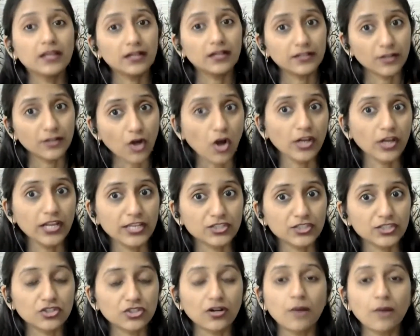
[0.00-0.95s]

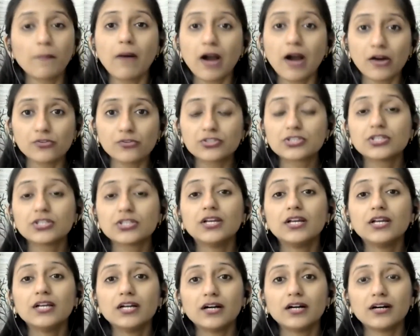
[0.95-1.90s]
knowledge about
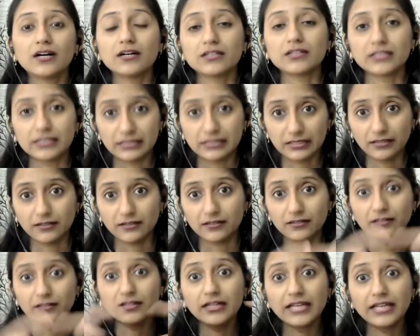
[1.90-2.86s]

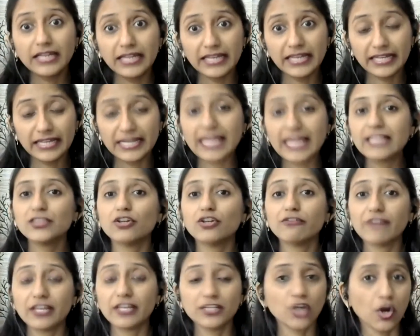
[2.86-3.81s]
the length
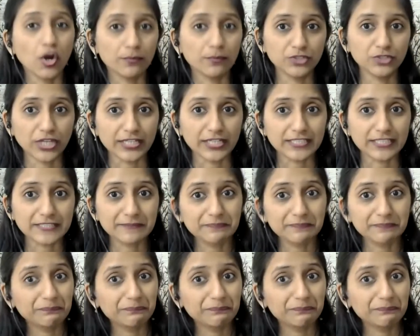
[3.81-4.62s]
of any object.